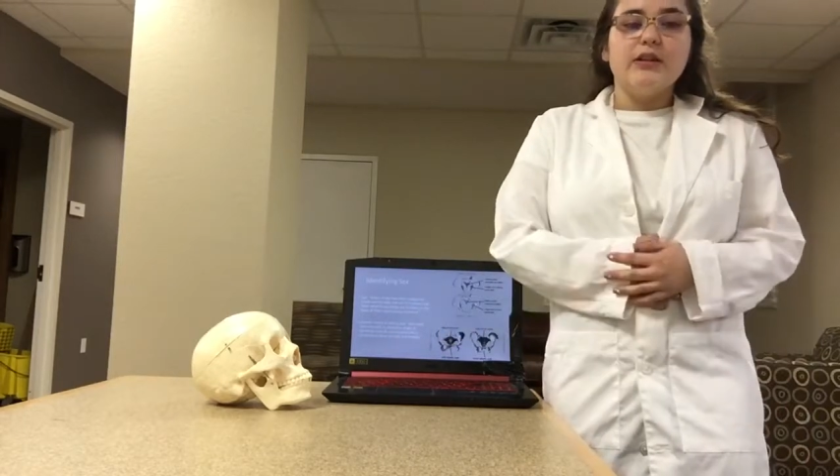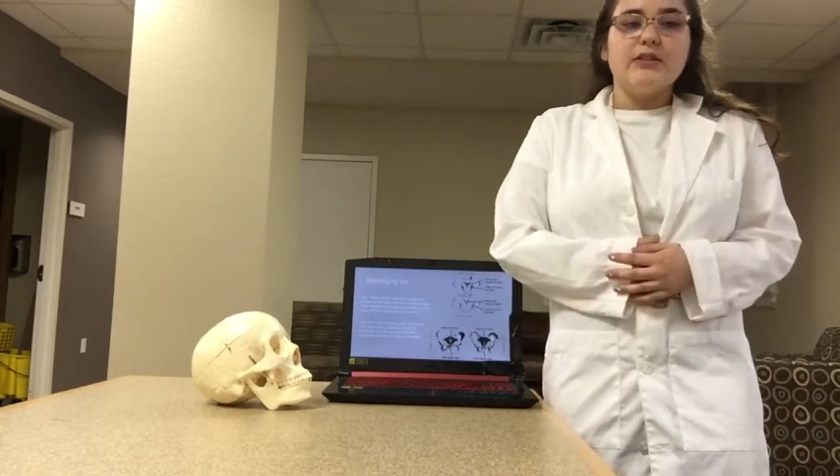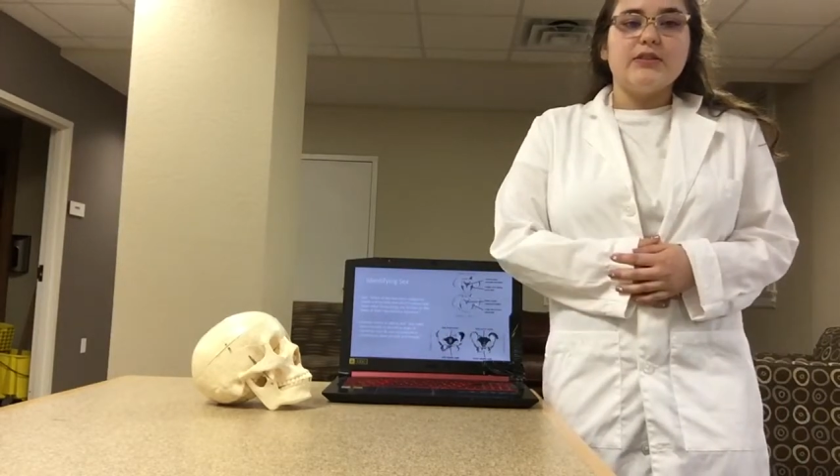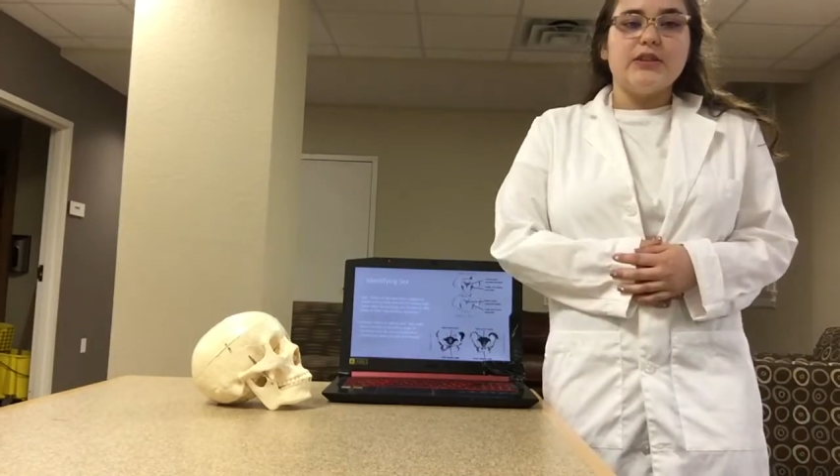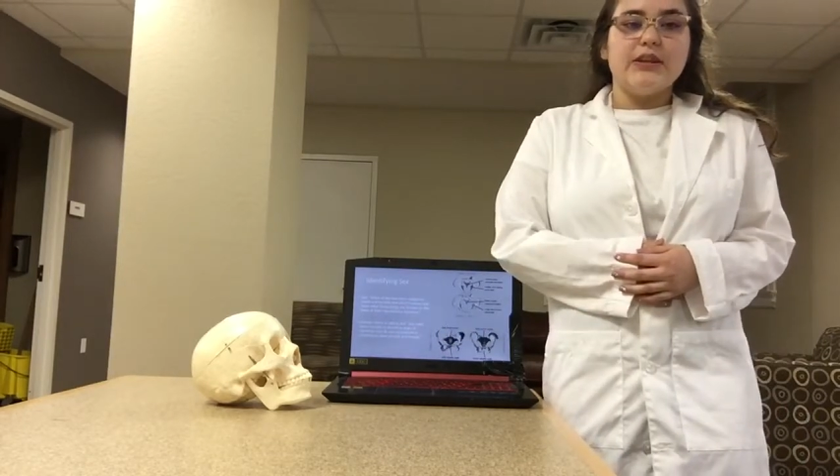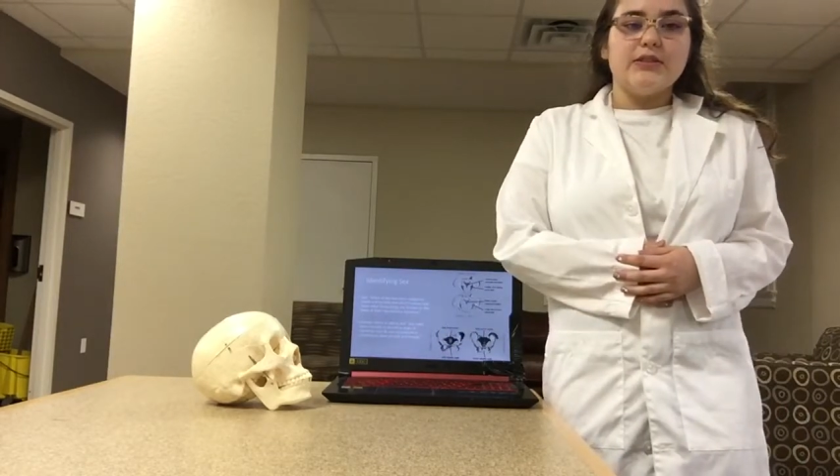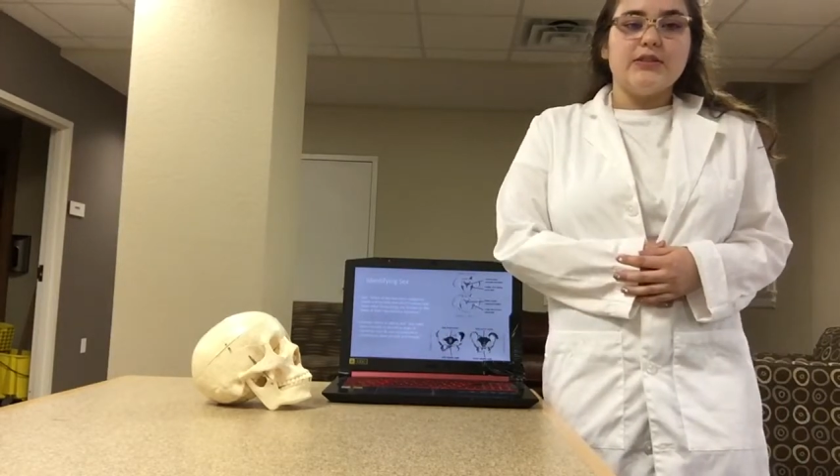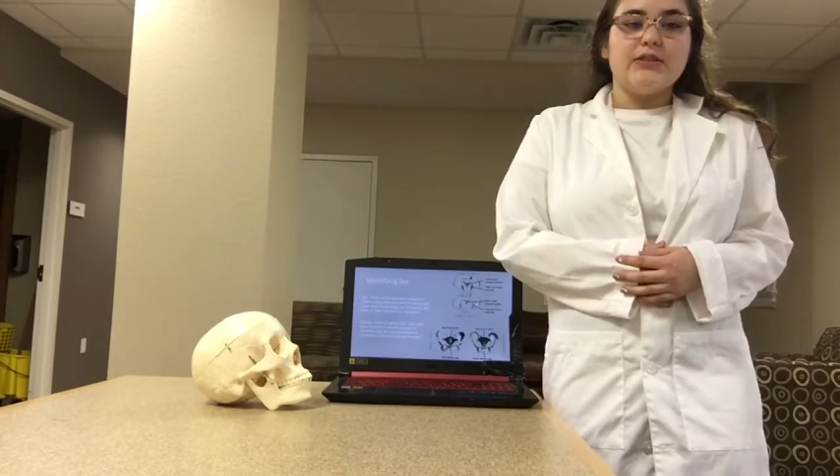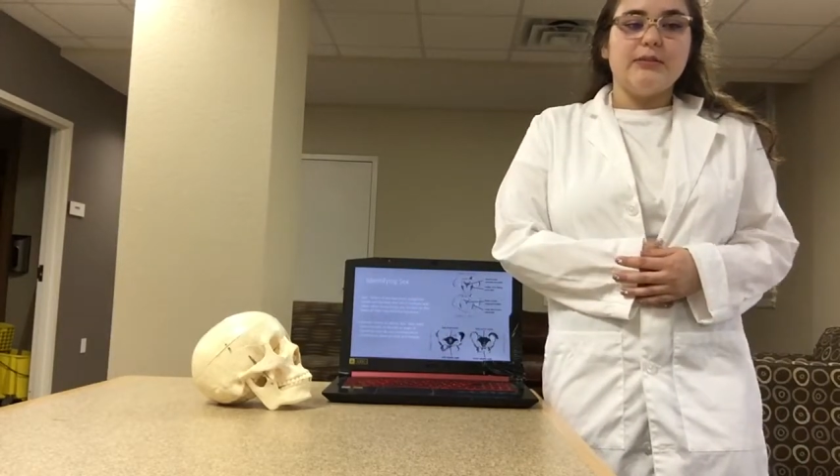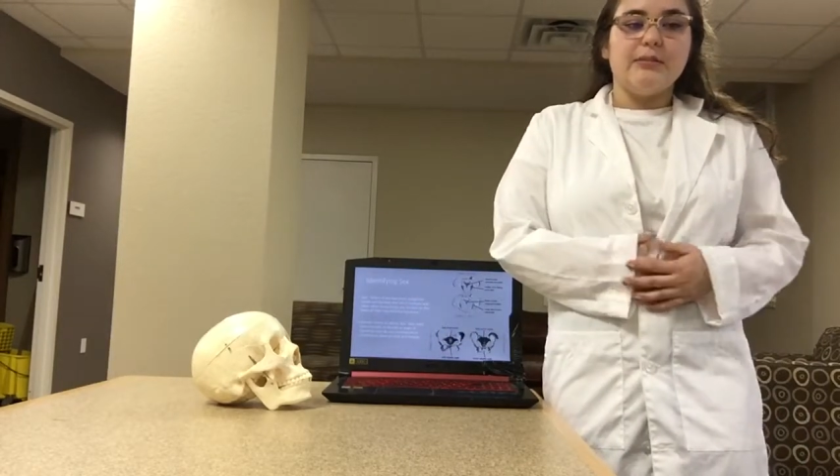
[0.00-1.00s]
sex
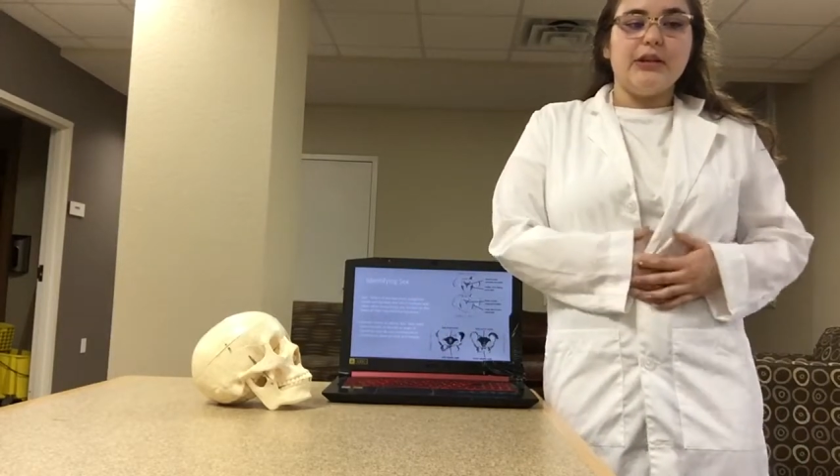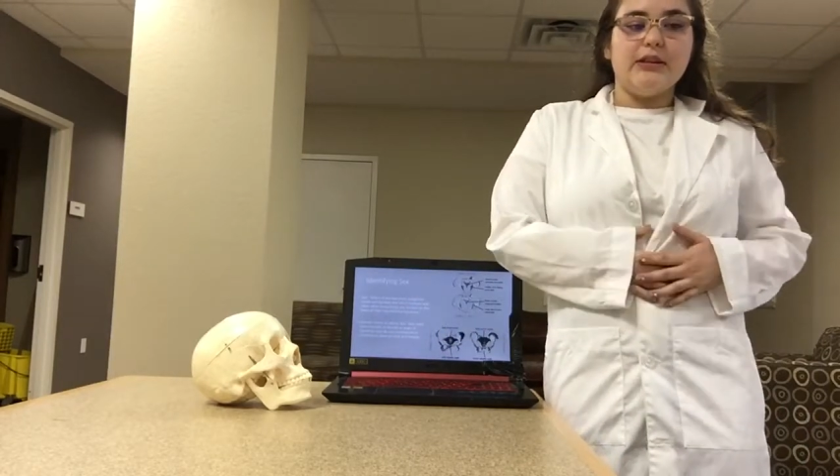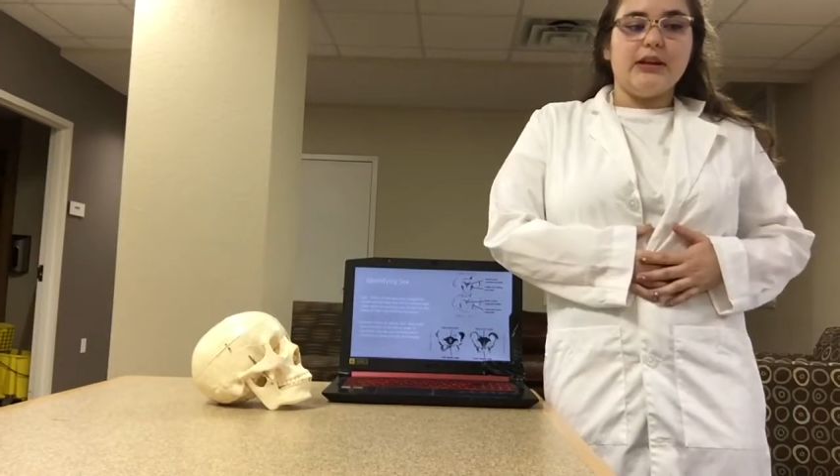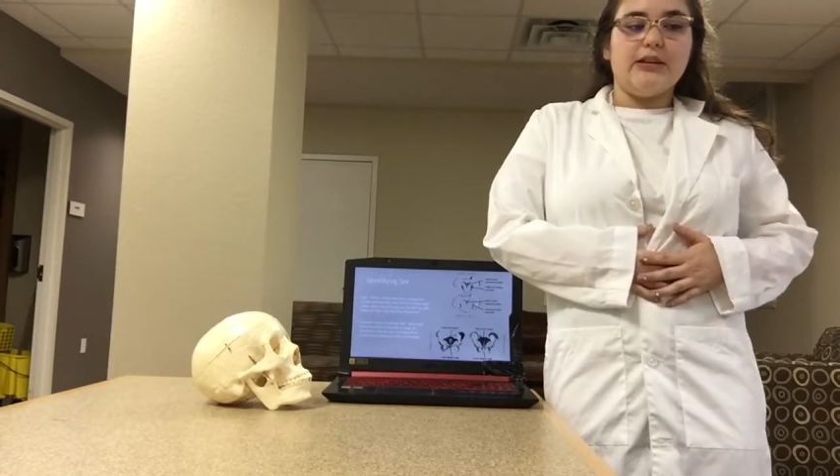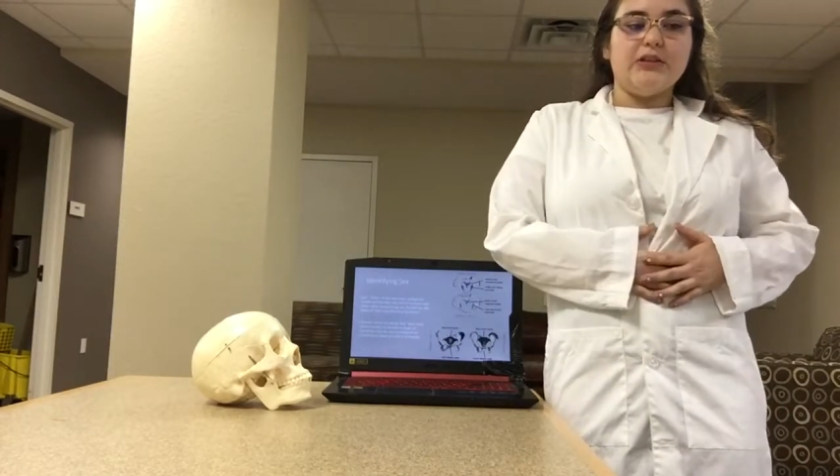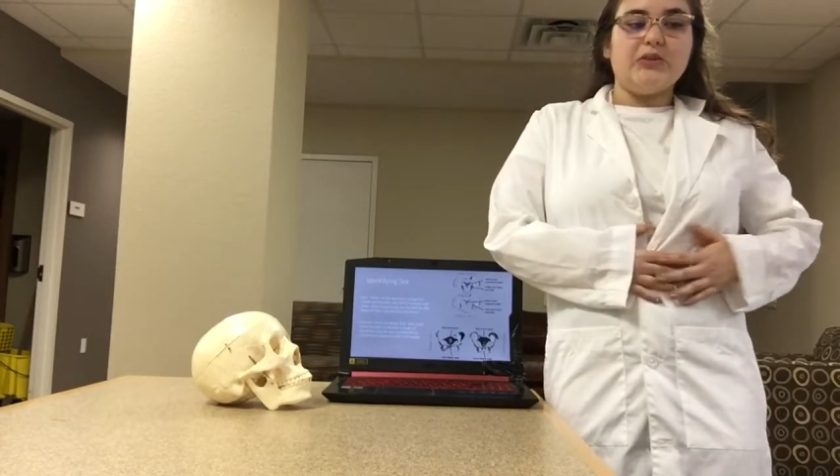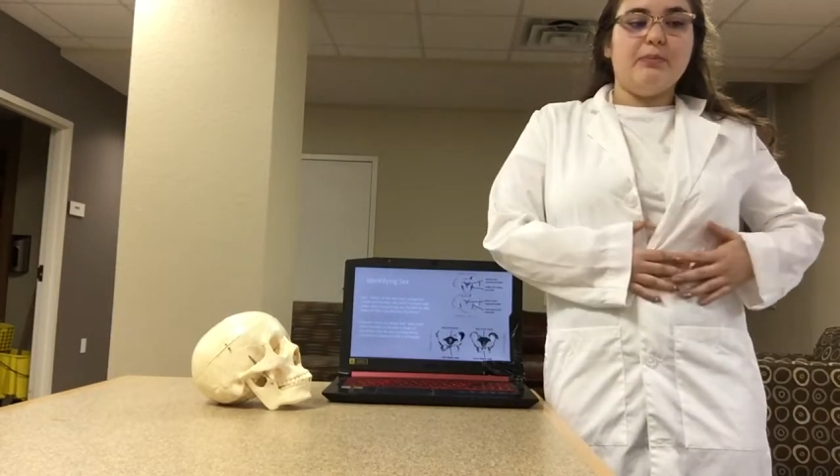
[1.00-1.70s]
is something that is